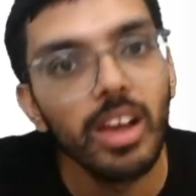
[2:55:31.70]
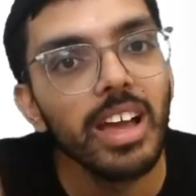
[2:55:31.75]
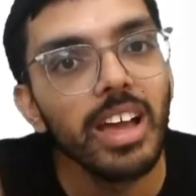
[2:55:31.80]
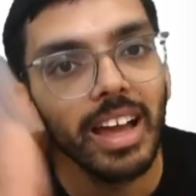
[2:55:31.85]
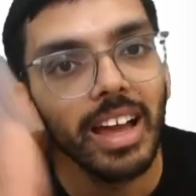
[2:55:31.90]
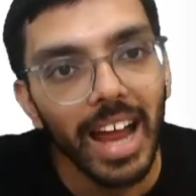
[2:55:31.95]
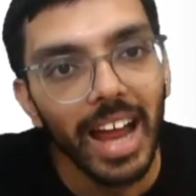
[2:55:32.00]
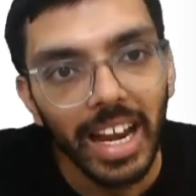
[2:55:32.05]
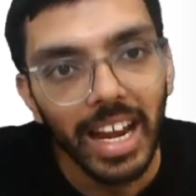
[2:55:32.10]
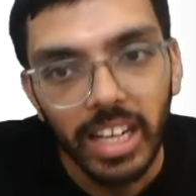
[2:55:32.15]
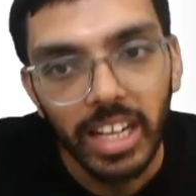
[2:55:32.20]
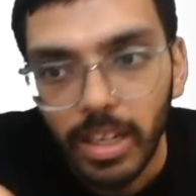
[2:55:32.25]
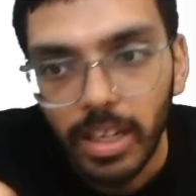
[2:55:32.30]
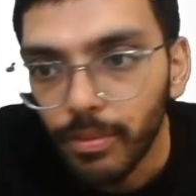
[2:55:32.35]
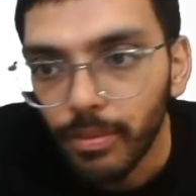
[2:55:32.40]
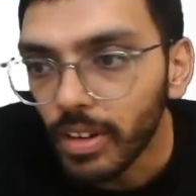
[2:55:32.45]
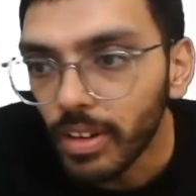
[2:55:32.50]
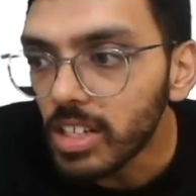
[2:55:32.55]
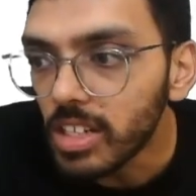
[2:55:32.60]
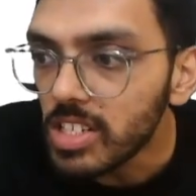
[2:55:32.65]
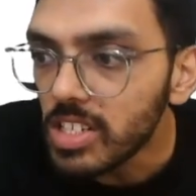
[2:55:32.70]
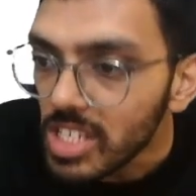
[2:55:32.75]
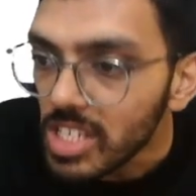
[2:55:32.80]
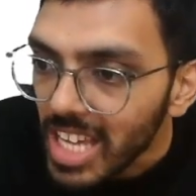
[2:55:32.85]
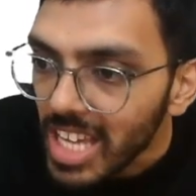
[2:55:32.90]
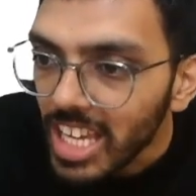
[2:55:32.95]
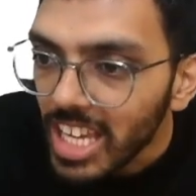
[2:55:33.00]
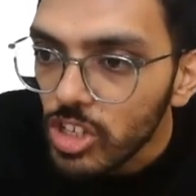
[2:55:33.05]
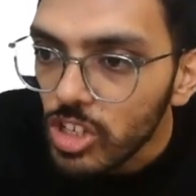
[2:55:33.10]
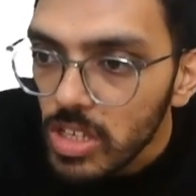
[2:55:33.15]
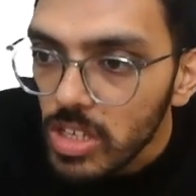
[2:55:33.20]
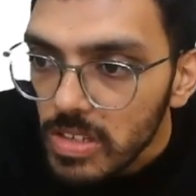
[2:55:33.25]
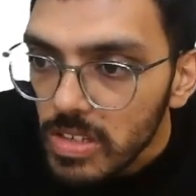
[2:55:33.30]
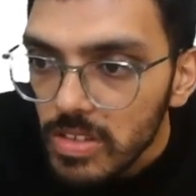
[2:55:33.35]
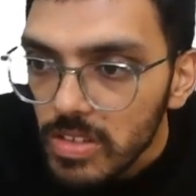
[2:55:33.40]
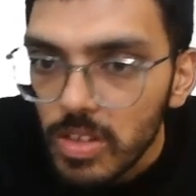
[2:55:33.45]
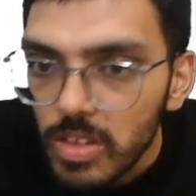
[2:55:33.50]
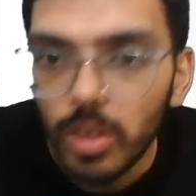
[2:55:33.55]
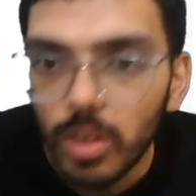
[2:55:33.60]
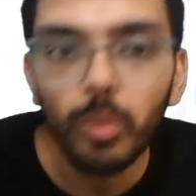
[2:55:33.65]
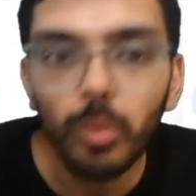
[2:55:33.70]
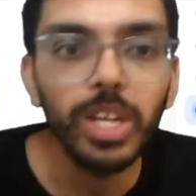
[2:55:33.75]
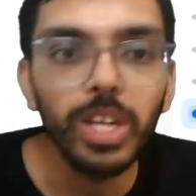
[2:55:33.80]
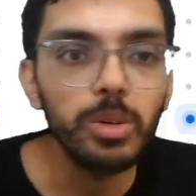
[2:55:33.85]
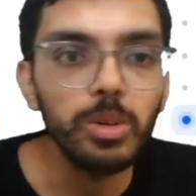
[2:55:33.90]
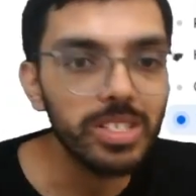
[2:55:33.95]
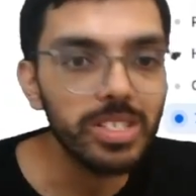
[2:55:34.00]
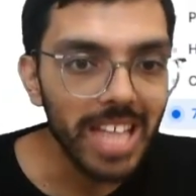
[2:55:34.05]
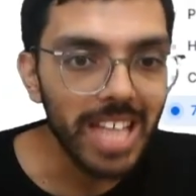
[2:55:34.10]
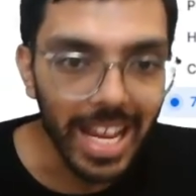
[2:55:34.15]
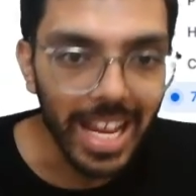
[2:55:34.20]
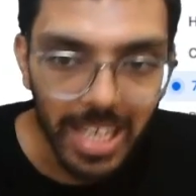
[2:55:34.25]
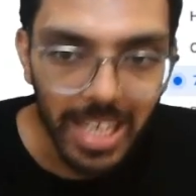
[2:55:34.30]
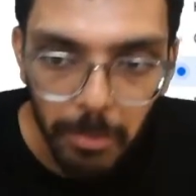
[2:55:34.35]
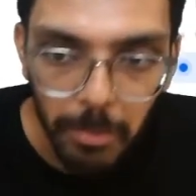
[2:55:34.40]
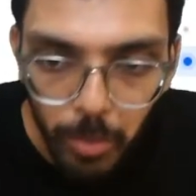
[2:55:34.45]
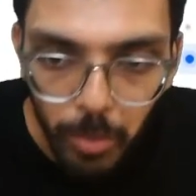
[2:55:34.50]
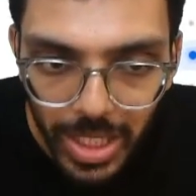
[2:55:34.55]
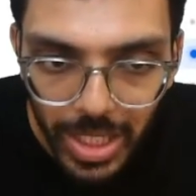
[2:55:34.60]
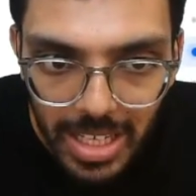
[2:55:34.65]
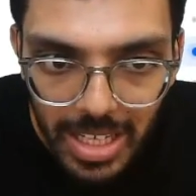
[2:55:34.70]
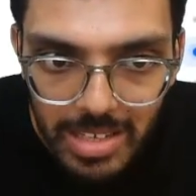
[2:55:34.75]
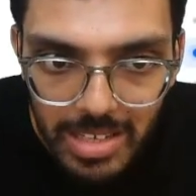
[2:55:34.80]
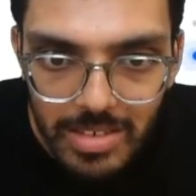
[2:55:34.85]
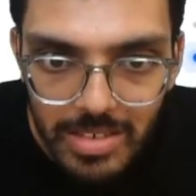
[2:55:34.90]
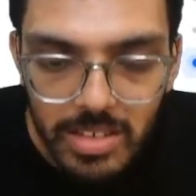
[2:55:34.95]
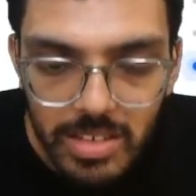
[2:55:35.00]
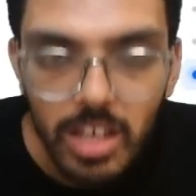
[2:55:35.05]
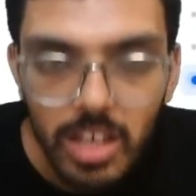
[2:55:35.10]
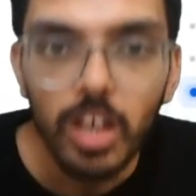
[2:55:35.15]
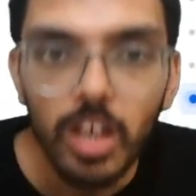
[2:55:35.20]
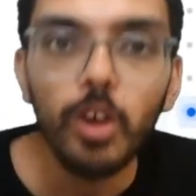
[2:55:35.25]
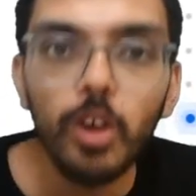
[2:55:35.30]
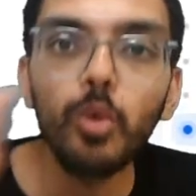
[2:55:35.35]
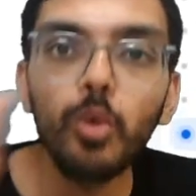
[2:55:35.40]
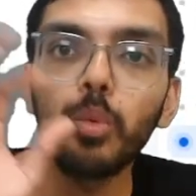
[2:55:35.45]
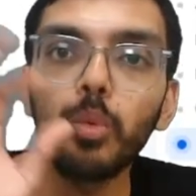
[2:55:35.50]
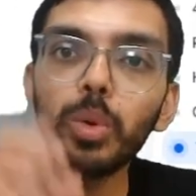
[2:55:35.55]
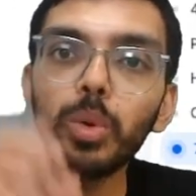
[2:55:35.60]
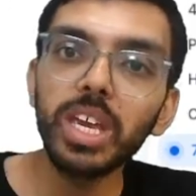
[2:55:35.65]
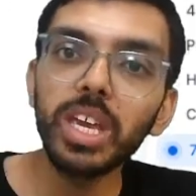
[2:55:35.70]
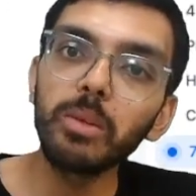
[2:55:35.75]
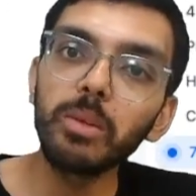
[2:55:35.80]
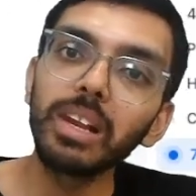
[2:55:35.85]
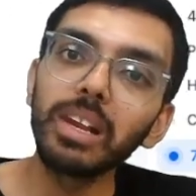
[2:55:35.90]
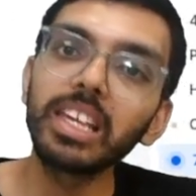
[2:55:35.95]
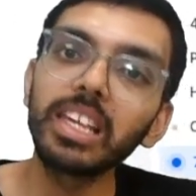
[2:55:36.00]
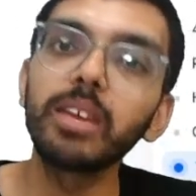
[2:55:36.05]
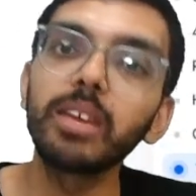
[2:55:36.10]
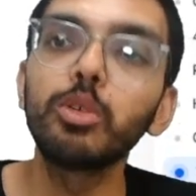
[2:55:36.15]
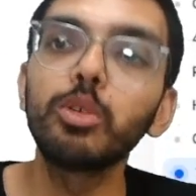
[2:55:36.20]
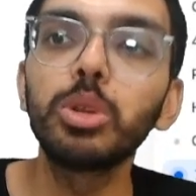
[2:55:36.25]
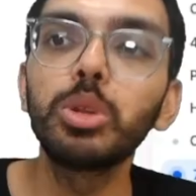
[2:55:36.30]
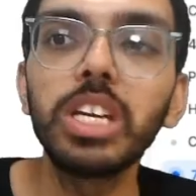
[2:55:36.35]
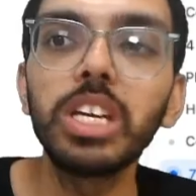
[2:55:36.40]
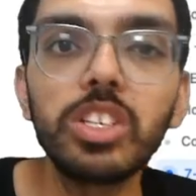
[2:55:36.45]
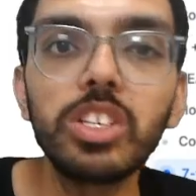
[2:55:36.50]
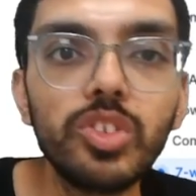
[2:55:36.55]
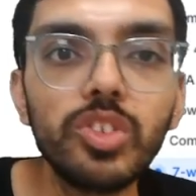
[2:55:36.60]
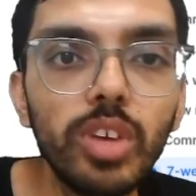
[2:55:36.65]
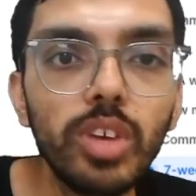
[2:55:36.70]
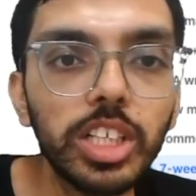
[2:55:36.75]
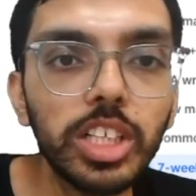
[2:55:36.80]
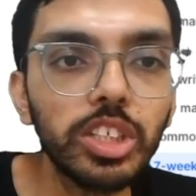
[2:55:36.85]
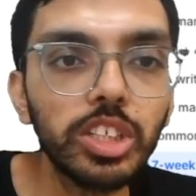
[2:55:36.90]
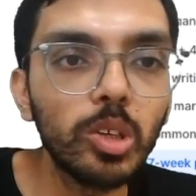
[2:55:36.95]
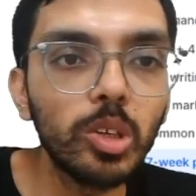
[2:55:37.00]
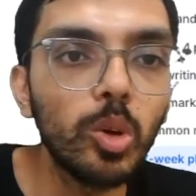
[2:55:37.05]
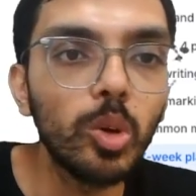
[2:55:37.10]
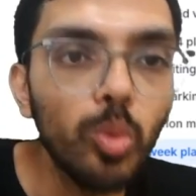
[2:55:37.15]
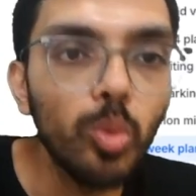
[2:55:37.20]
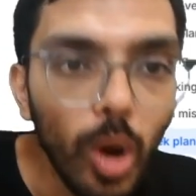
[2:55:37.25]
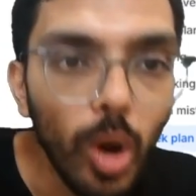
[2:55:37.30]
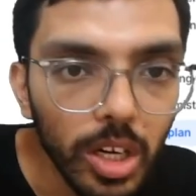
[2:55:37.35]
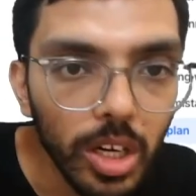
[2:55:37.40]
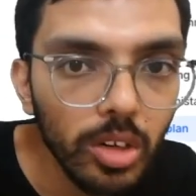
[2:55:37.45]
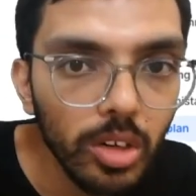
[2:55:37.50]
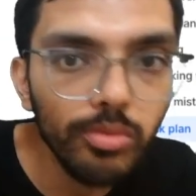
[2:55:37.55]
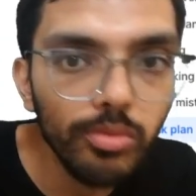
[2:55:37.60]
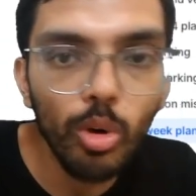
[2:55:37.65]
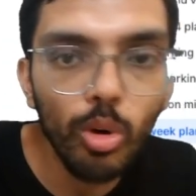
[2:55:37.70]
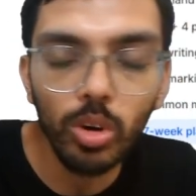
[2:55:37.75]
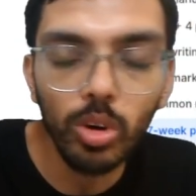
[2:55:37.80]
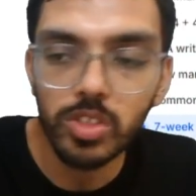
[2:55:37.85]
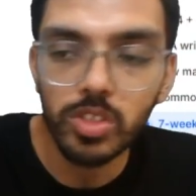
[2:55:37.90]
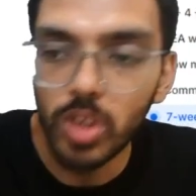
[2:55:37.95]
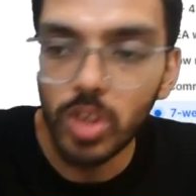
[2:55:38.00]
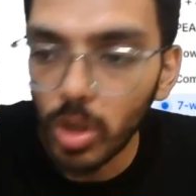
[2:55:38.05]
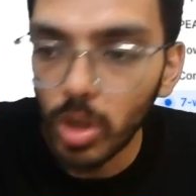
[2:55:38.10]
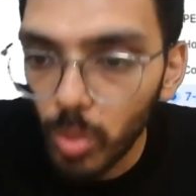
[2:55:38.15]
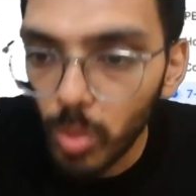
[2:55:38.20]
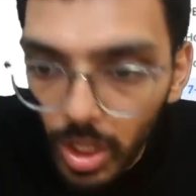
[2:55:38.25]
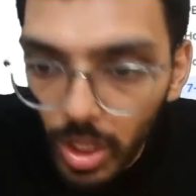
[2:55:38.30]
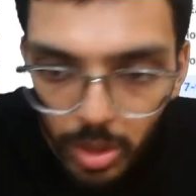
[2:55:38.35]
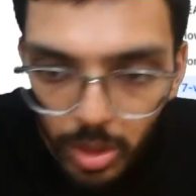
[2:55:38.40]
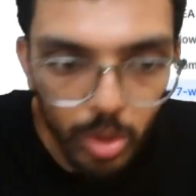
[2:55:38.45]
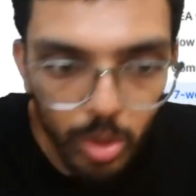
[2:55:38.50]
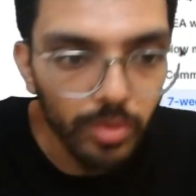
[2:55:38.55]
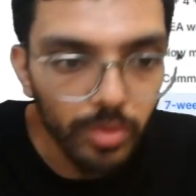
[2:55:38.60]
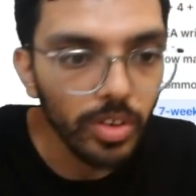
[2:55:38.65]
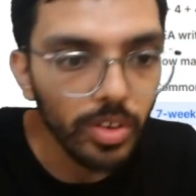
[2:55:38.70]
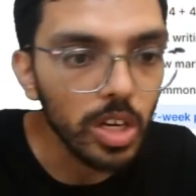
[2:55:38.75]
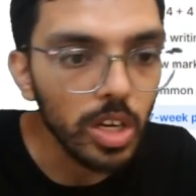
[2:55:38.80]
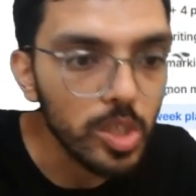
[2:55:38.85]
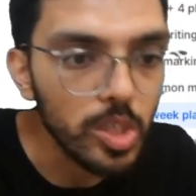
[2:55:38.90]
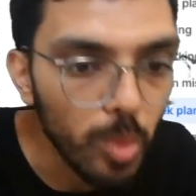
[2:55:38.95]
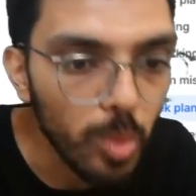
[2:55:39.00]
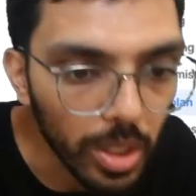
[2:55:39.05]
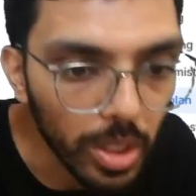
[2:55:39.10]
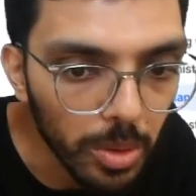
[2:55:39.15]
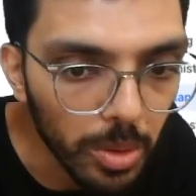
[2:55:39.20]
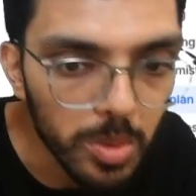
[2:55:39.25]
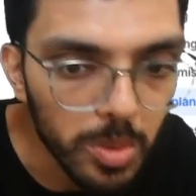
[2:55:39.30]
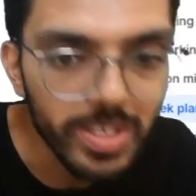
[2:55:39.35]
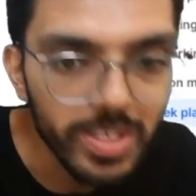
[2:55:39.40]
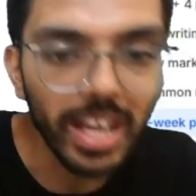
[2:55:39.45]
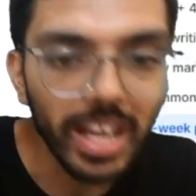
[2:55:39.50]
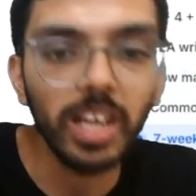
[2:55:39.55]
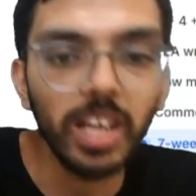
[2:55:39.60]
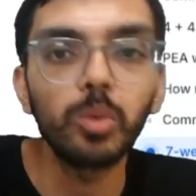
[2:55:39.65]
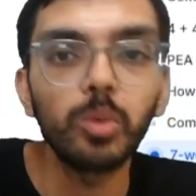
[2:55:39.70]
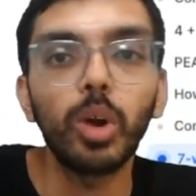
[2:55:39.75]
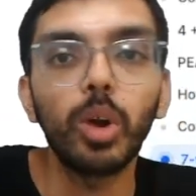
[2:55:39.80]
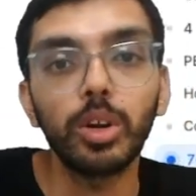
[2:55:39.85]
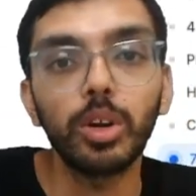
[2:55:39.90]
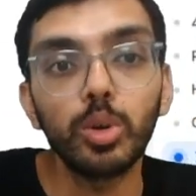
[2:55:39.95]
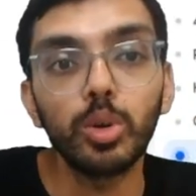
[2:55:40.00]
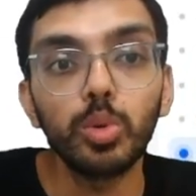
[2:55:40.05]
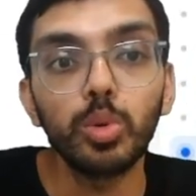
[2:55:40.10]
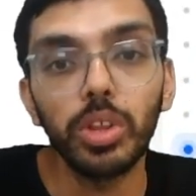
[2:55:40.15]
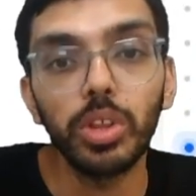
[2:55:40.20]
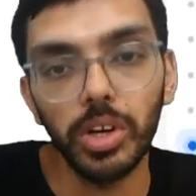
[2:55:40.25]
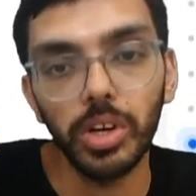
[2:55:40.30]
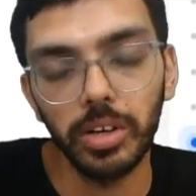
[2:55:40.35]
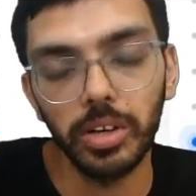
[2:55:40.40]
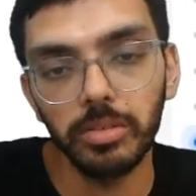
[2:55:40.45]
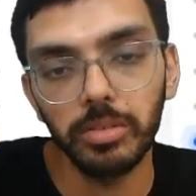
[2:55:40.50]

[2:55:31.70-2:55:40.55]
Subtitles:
At different stages, when you sign up with us, we will give you the instruction on what to focus on, what to do first, what to do second, what to do third.